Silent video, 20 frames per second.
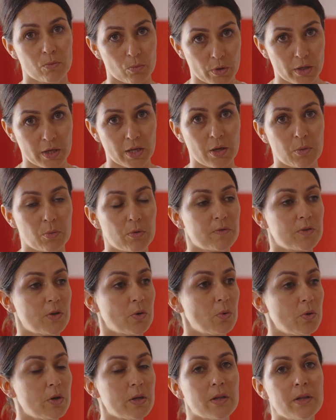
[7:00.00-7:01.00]
working with the
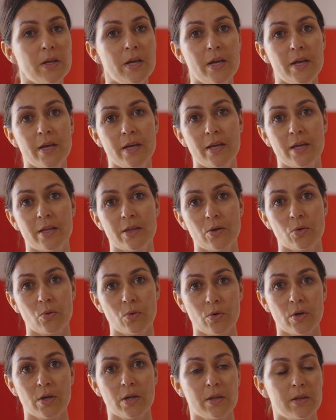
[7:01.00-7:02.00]
oil, and the
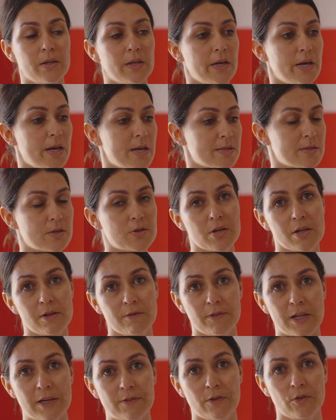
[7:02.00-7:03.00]
oil has a
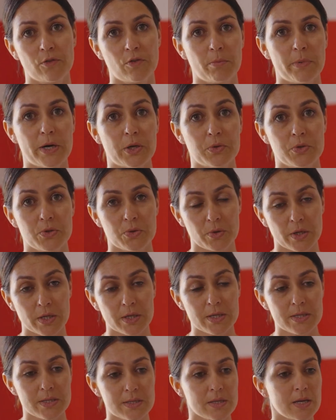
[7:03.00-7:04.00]
shelf life of about 2
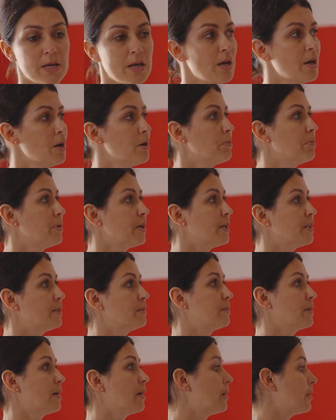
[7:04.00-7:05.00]
years, but
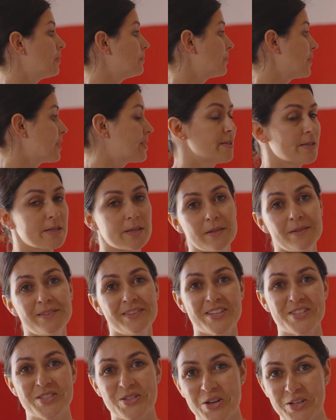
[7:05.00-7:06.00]
the seed
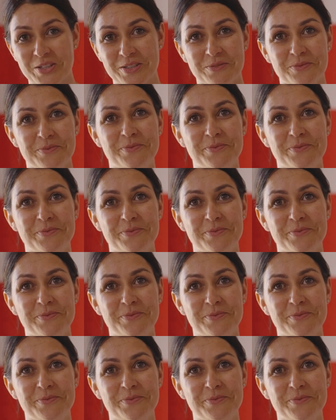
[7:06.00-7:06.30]
does not.